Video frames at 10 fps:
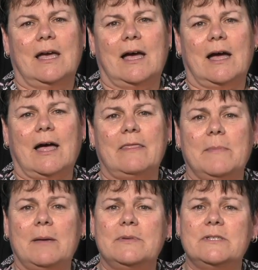Our
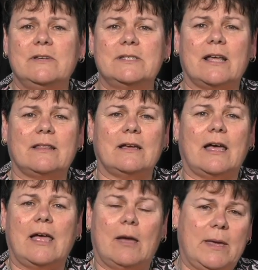members visit
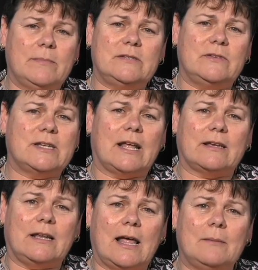
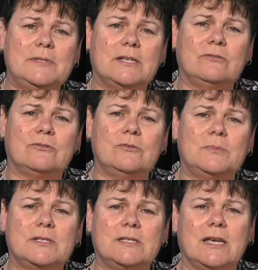other clubs and
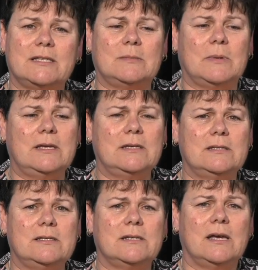groups as guest
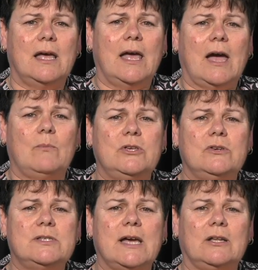speakers, and we
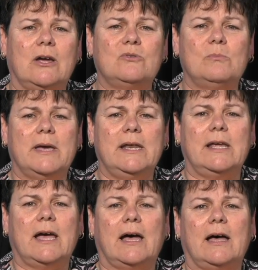use our local
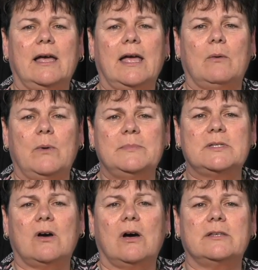media, our
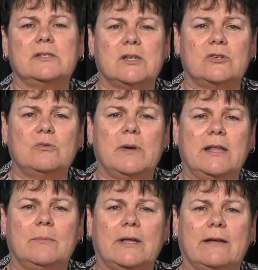website and social
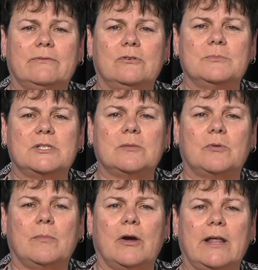media platforms to
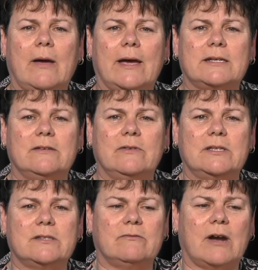promote our
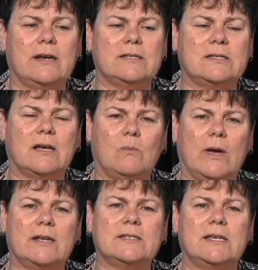activities and raise
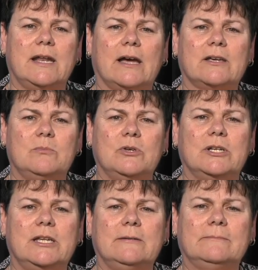awareness in our community.